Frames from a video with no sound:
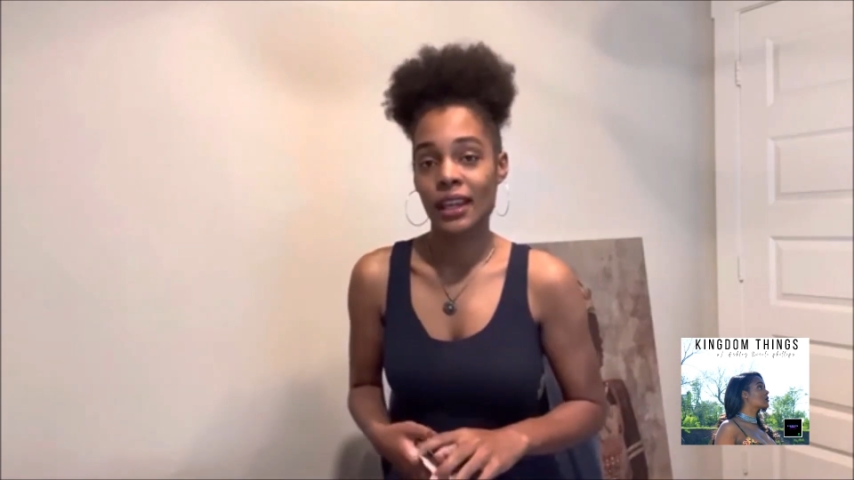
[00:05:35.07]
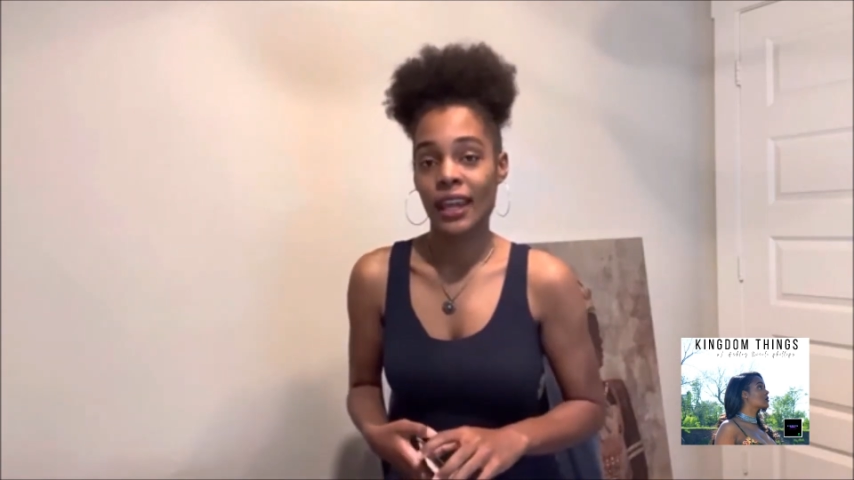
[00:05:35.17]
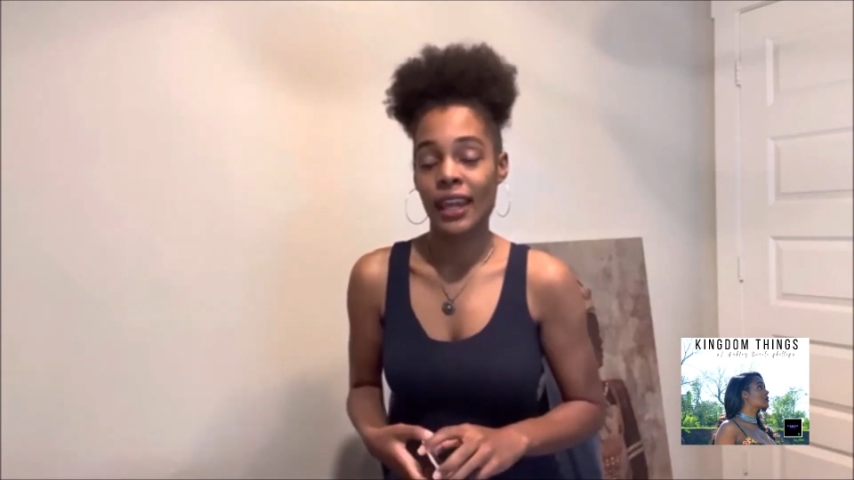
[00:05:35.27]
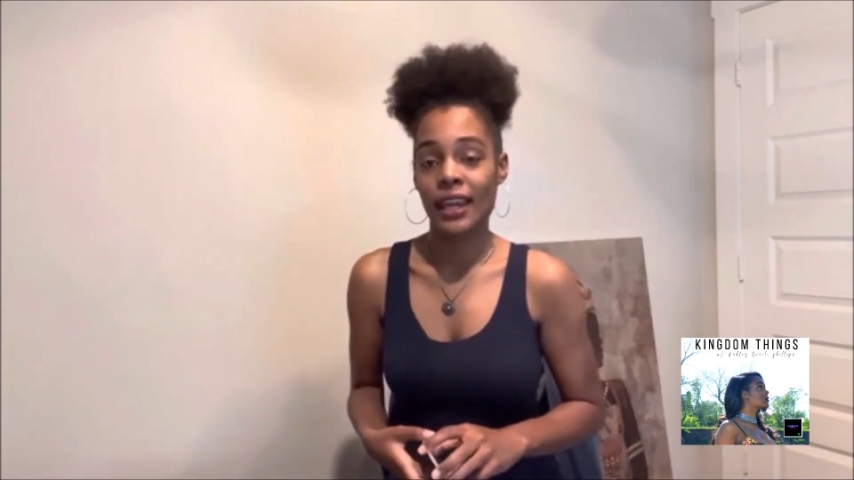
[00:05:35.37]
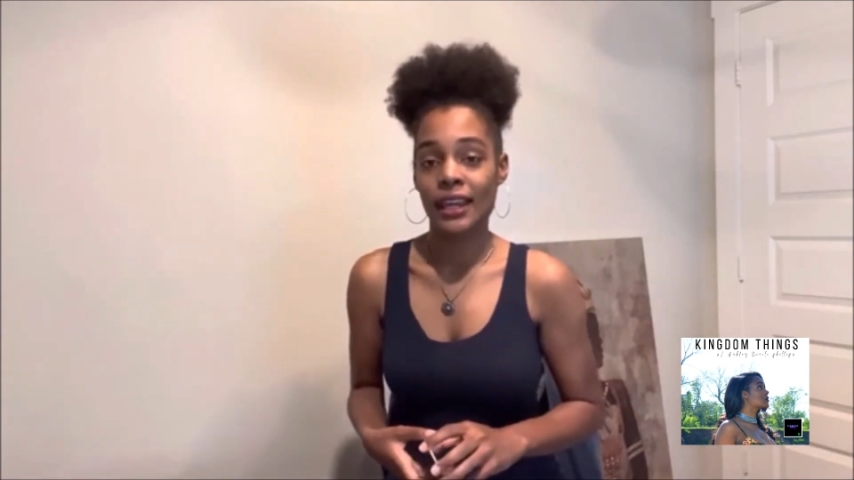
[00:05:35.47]

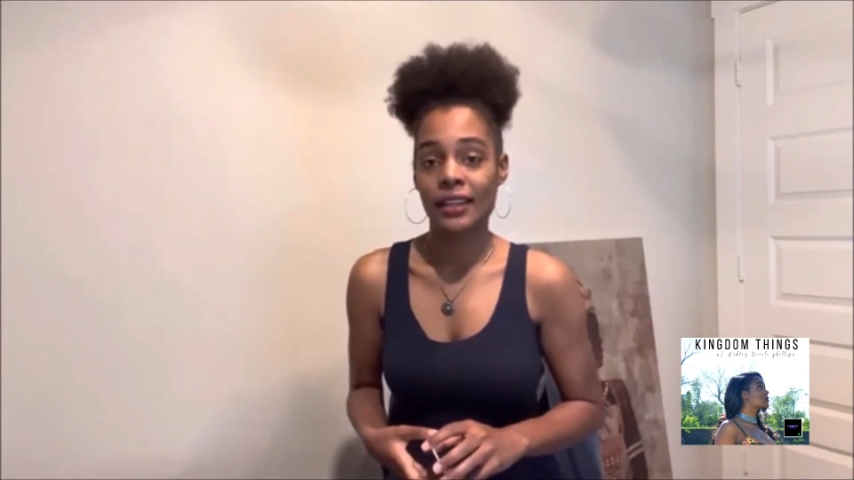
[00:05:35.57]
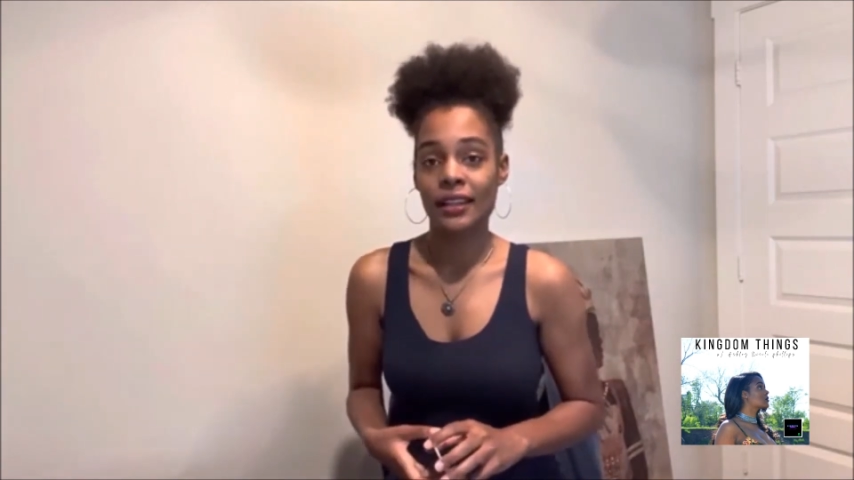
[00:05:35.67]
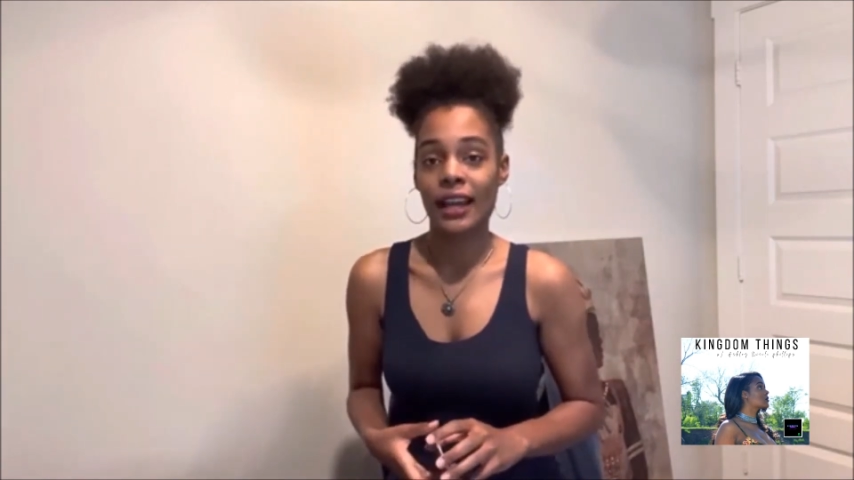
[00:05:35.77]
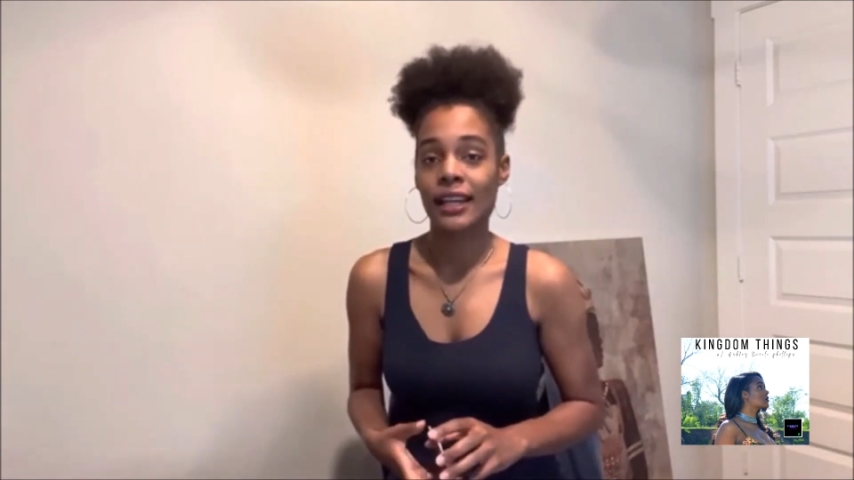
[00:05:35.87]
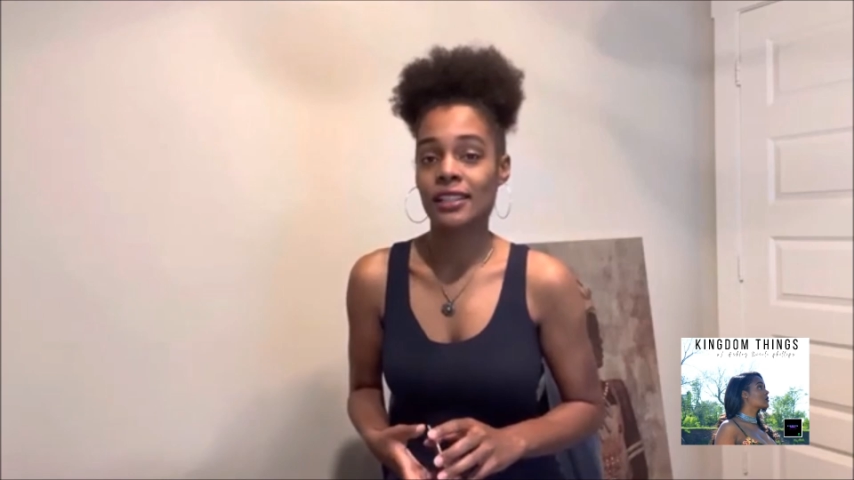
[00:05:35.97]
And
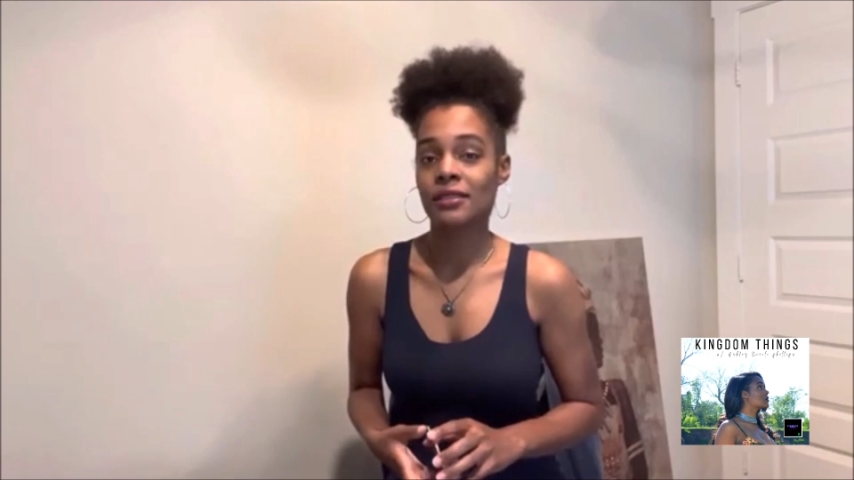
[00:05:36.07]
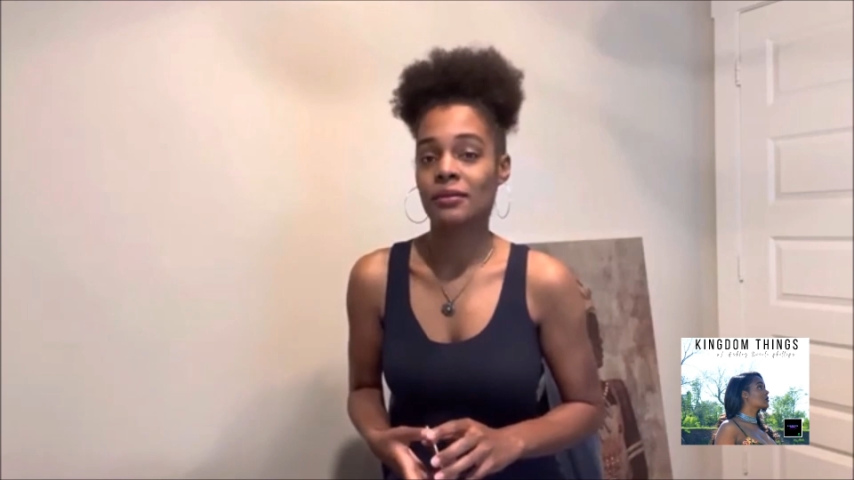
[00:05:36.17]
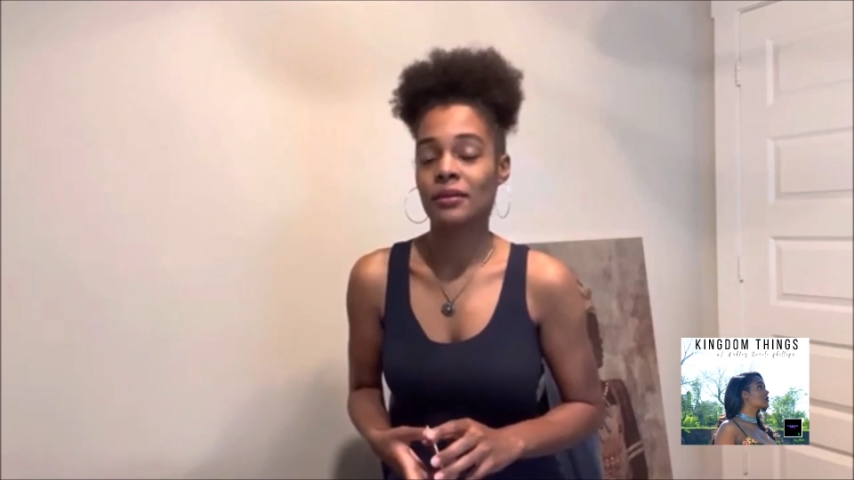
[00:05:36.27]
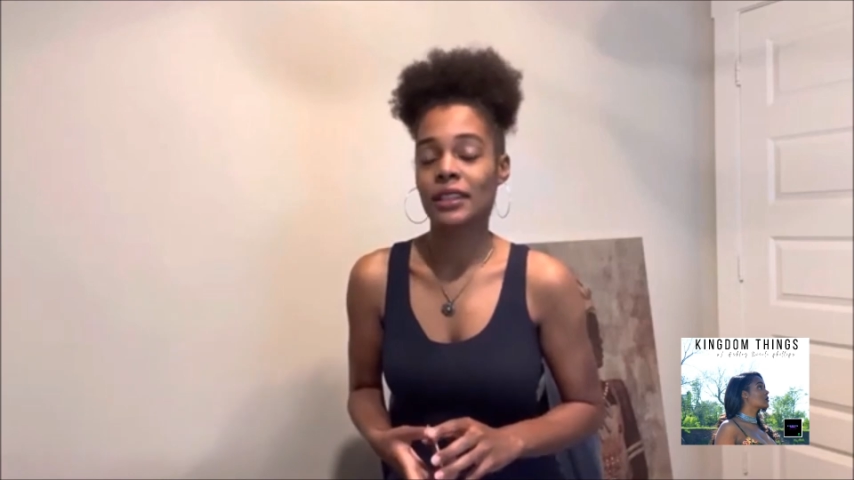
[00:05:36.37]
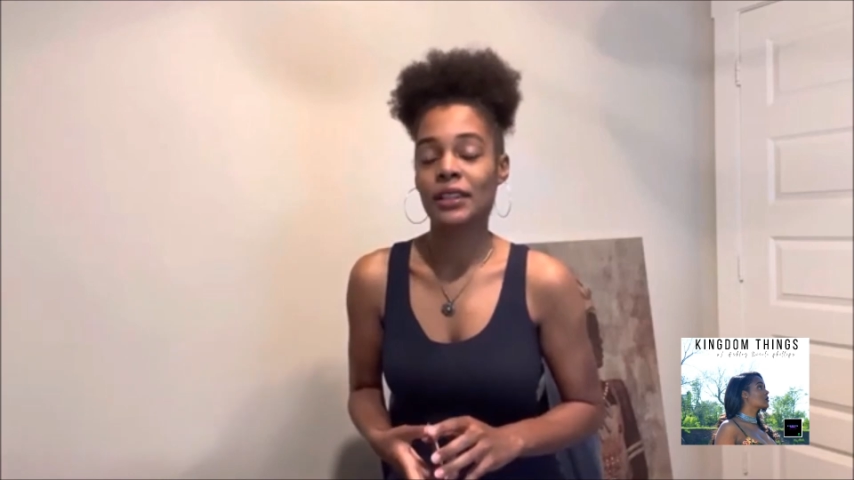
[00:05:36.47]
as
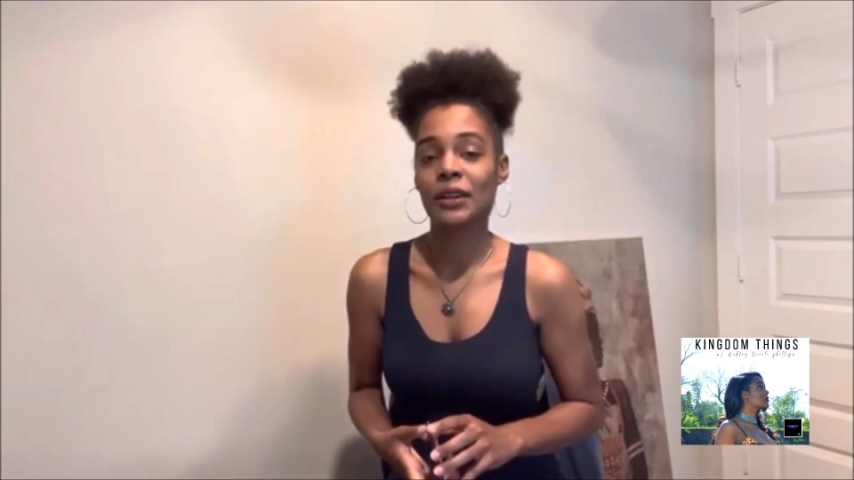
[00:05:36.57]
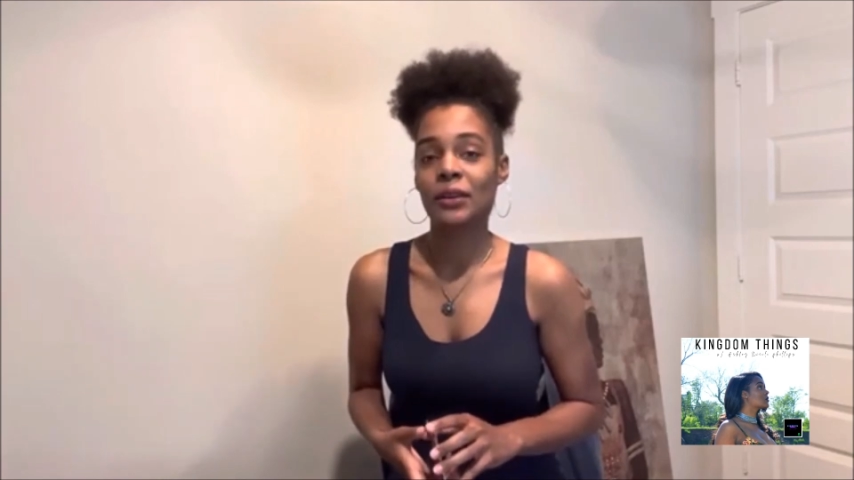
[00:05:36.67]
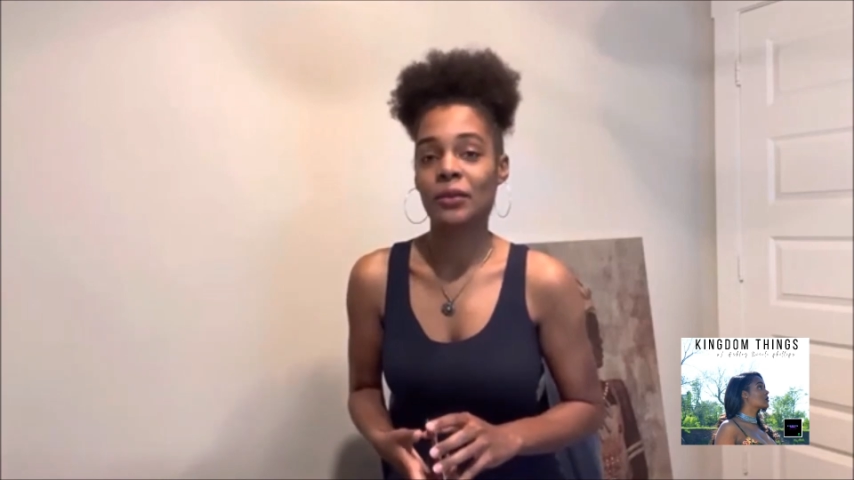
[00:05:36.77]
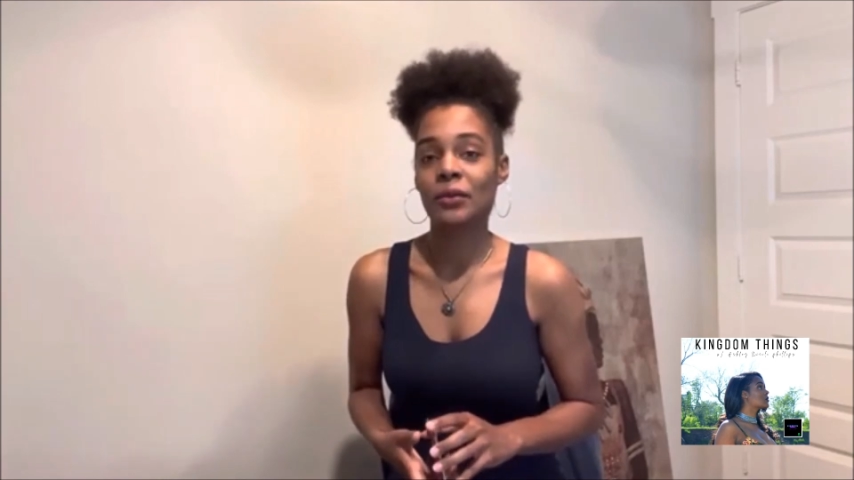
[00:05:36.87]
you know,